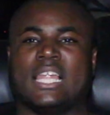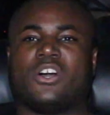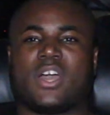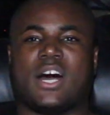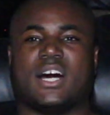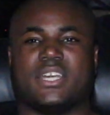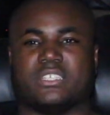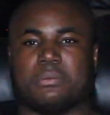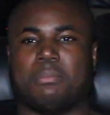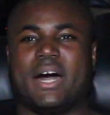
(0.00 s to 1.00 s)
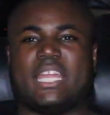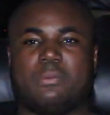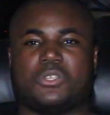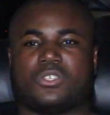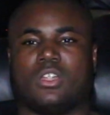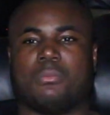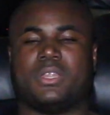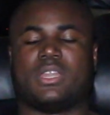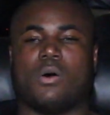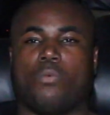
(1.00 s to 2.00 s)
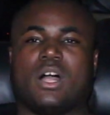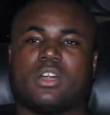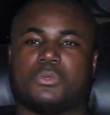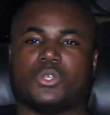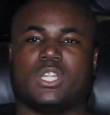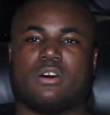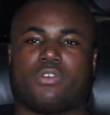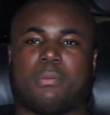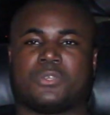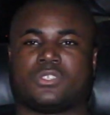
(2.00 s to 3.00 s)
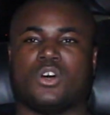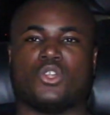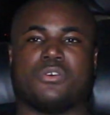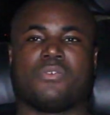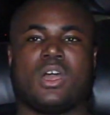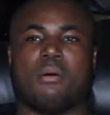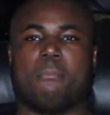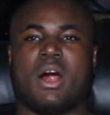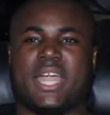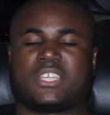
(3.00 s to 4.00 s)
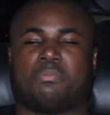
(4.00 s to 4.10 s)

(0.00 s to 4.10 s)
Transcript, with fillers: Hello guys, my name is Solomon and welcome to another episode of my